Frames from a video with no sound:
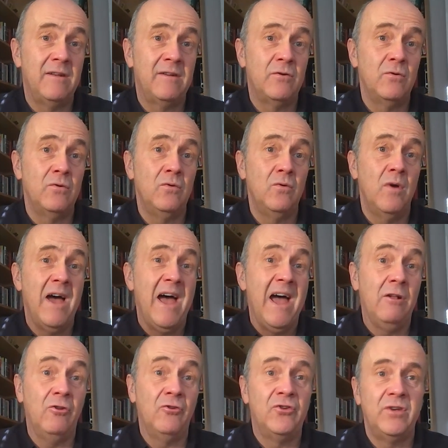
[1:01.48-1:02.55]
into
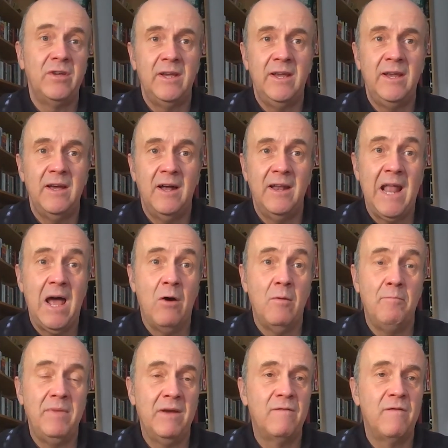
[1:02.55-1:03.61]
LTE and now
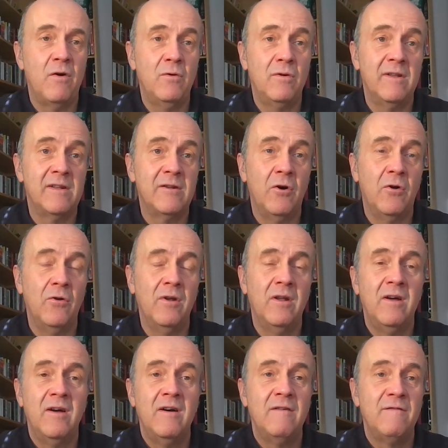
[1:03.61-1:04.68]
a big focus on
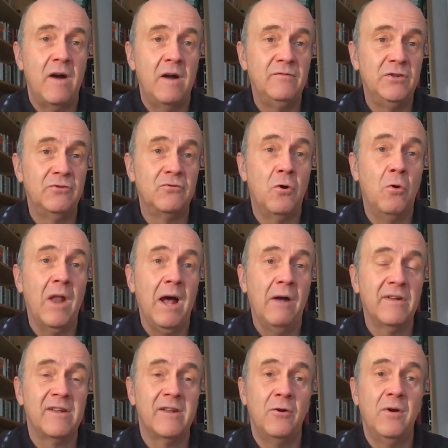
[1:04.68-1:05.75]
5G
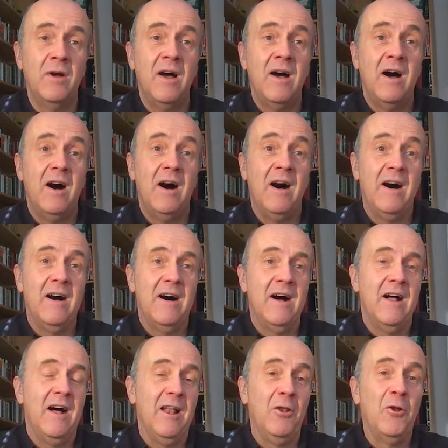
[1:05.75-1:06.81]
rollout. So
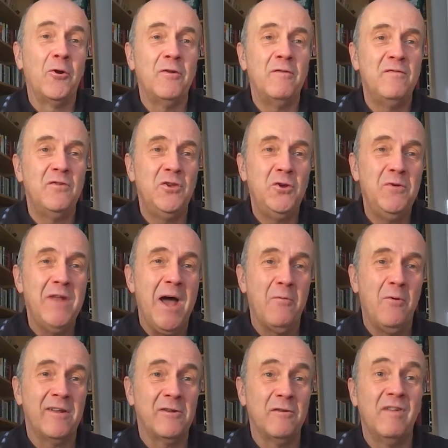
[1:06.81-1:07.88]
a lot of new
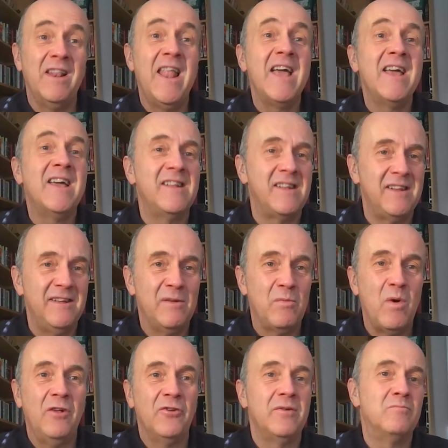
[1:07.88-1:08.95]
networks, a lot of legacy as
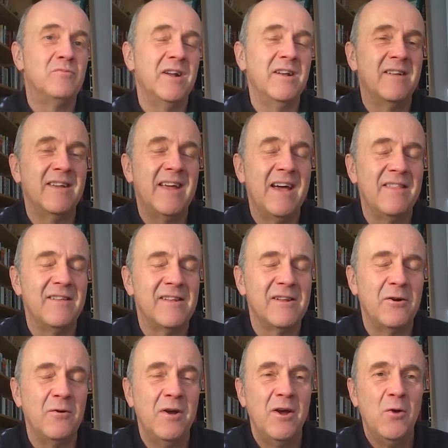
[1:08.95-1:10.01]
well to bring together.
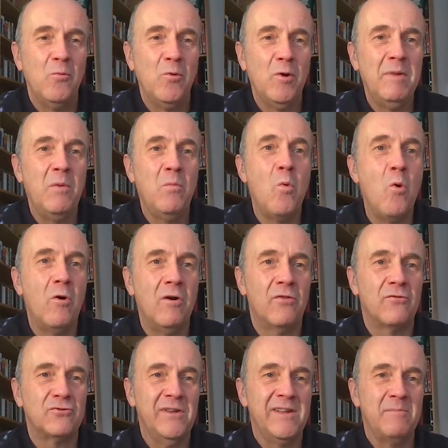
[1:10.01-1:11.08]
So we're going to be walking
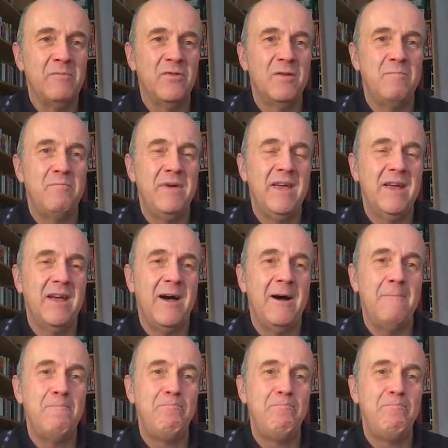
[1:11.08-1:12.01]
through some of the big